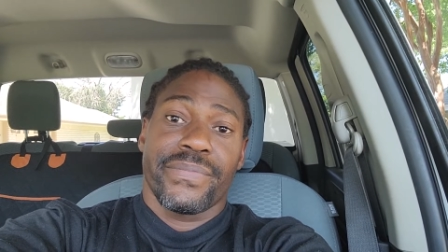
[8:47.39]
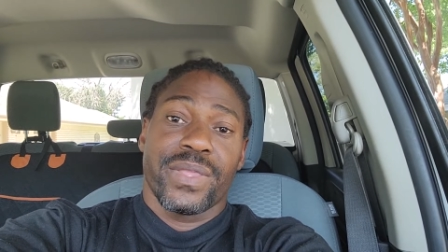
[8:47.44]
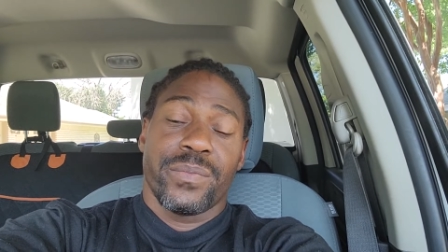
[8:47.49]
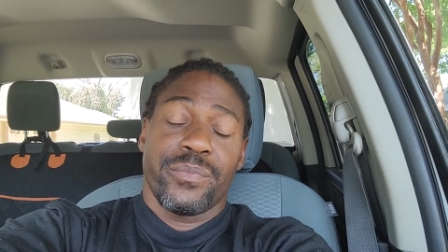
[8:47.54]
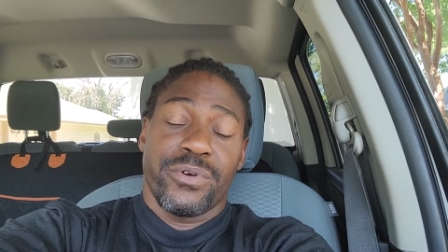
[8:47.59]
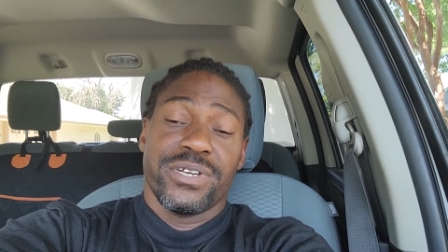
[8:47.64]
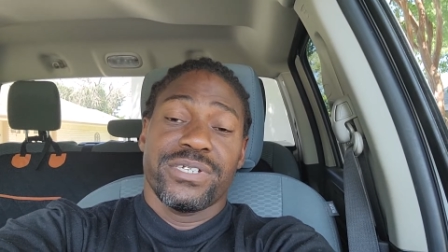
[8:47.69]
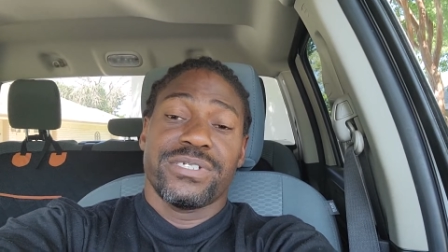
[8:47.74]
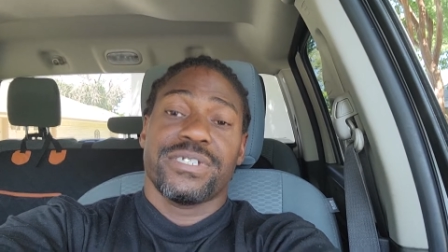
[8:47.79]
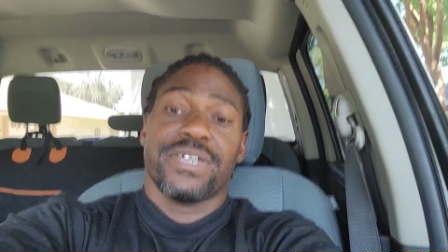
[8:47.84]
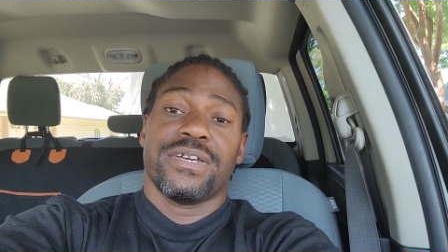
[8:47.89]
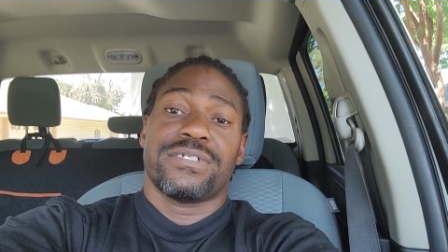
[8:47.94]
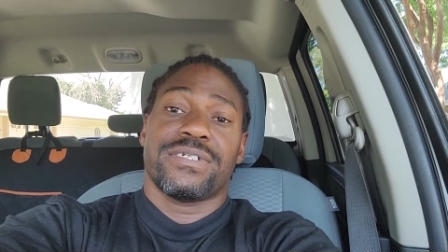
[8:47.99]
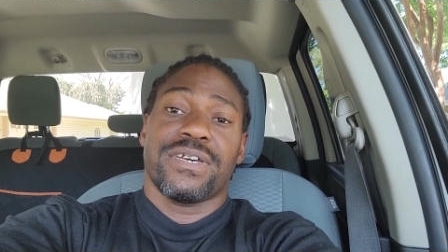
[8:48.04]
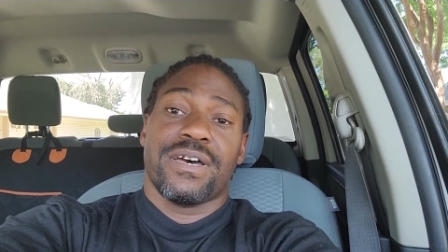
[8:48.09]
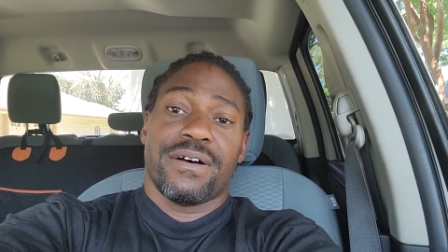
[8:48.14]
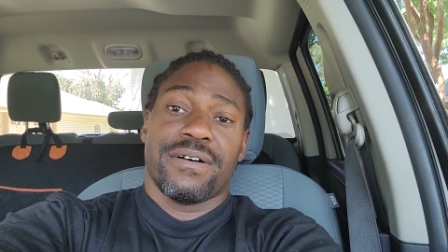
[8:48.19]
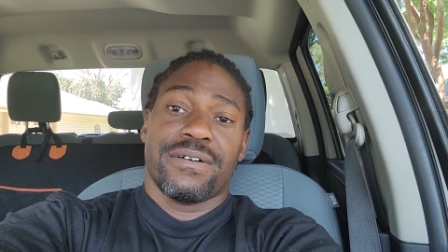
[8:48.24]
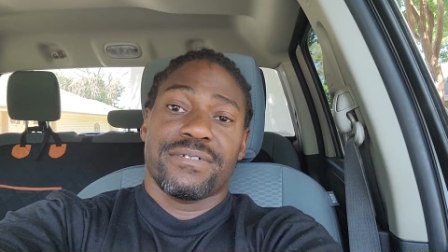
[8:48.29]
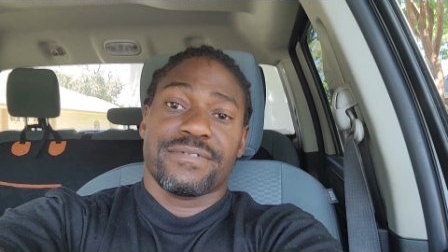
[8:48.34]
Appreciate
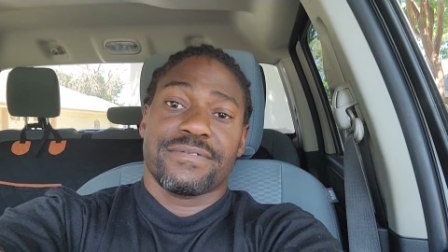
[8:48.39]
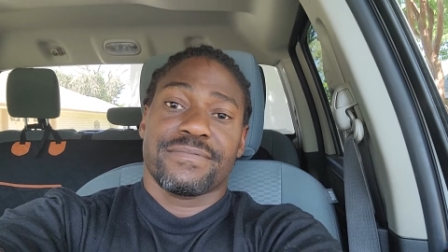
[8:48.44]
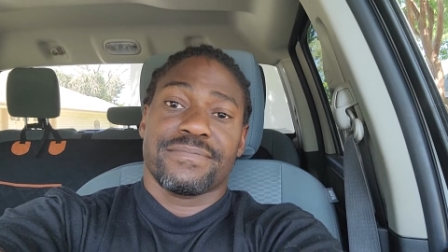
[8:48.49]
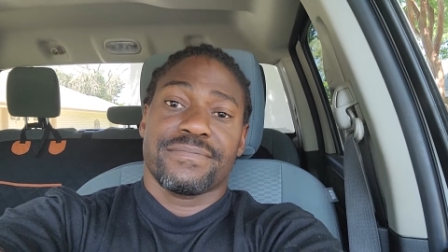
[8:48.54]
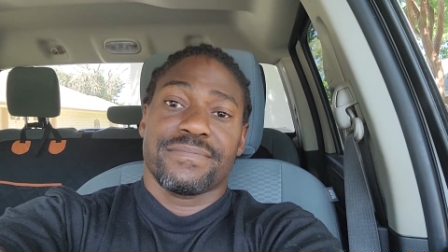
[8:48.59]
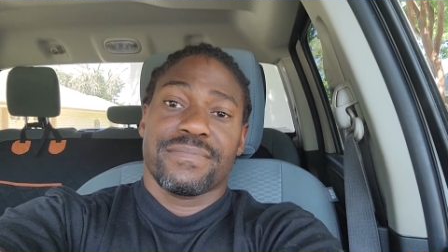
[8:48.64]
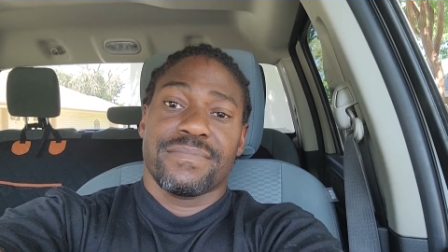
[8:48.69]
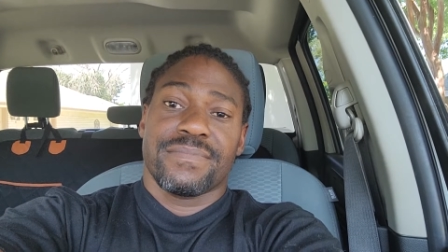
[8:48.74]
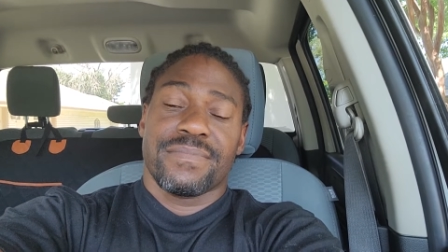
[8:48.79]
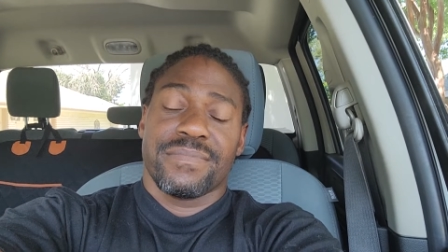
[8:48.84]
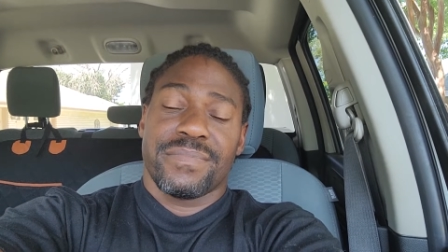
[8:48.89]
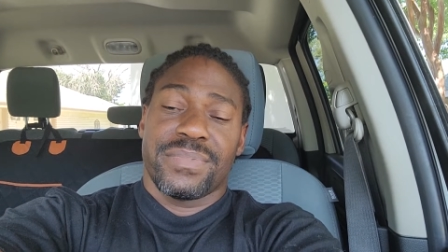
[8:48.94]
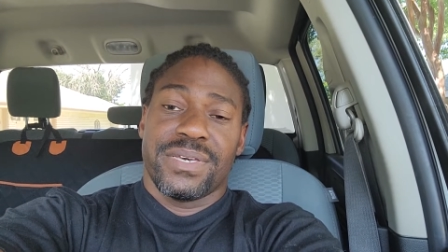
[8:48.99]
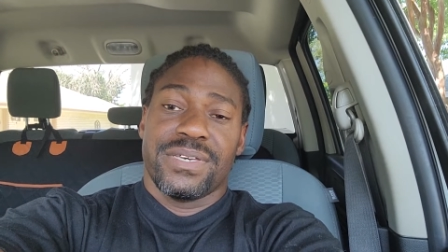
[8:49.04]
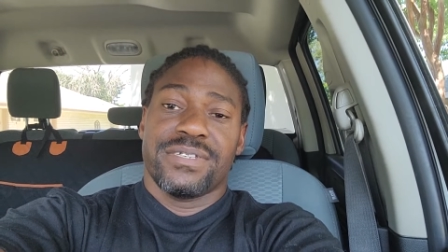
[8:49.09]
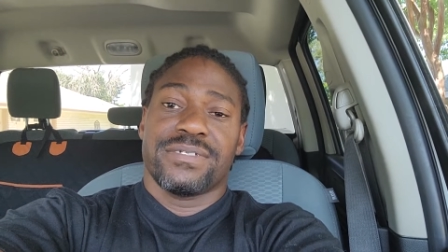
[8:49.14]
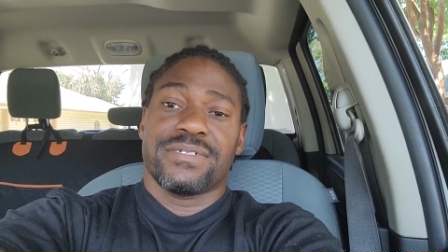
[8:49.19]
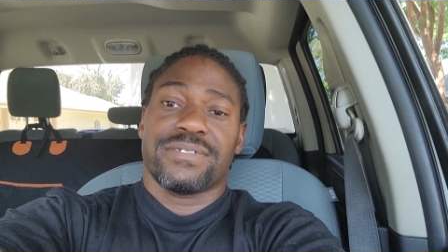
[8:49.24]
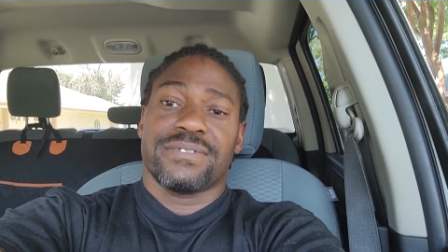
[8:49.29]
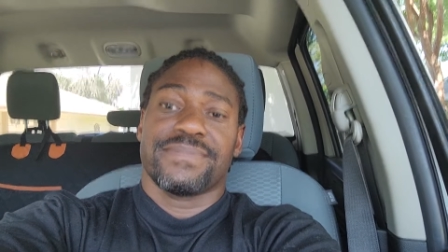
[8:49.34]
y'all.
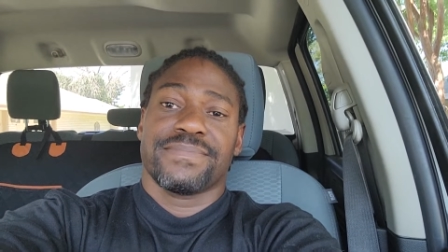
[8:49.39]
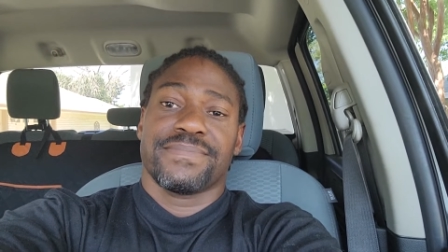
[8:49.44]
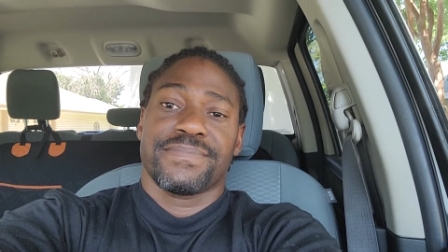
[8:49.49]
Peace.